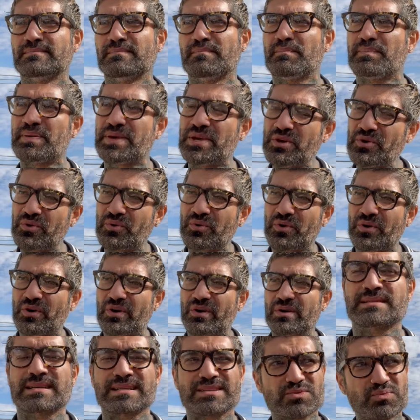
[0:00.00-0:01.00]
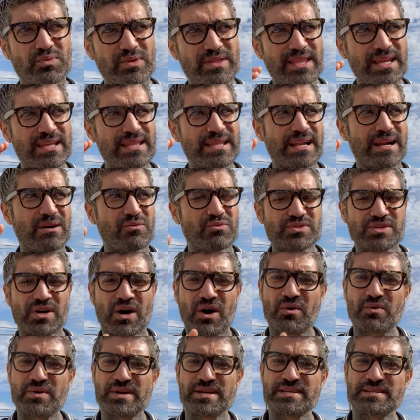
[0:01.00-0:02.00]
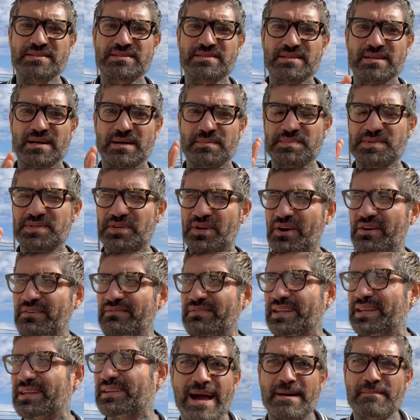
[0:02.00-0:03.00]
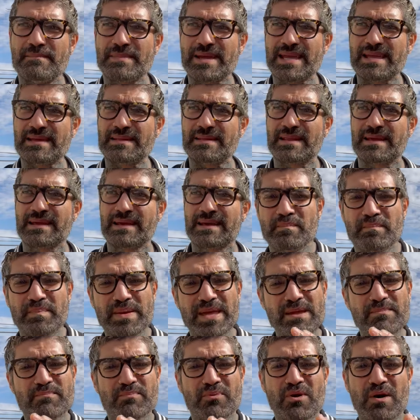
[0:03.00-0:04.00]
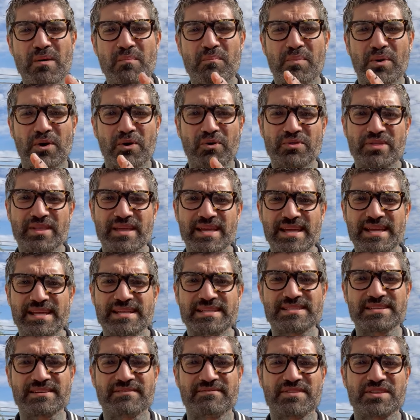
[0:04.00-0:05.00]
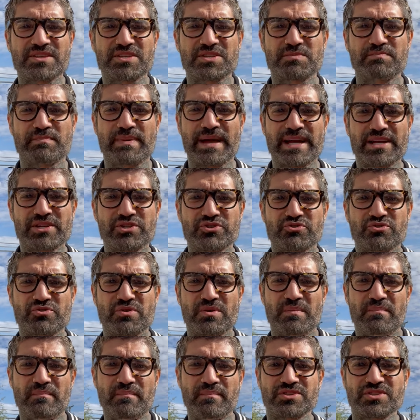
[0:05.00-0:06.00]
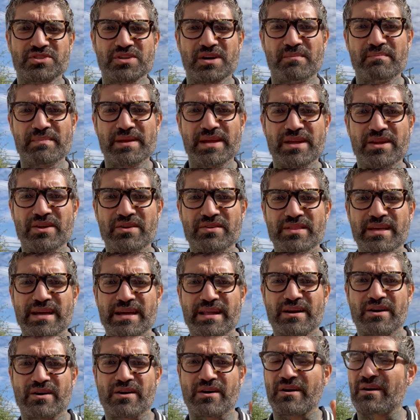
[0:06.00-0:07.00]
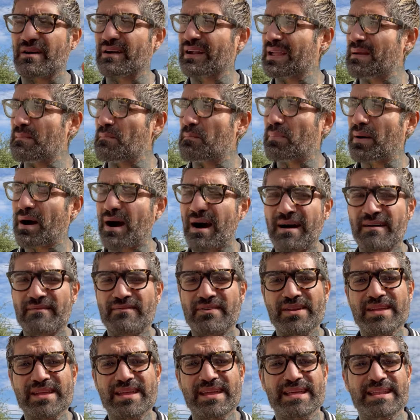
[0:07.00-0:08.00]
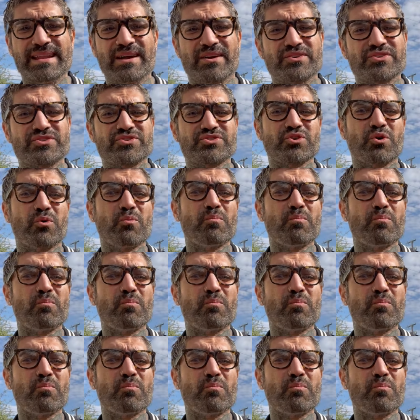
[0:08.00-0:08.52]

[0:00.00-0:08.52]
pure? That's one thing that I was always observing. I meet people on both ends of the spectrum. Some here that are in poverty and are so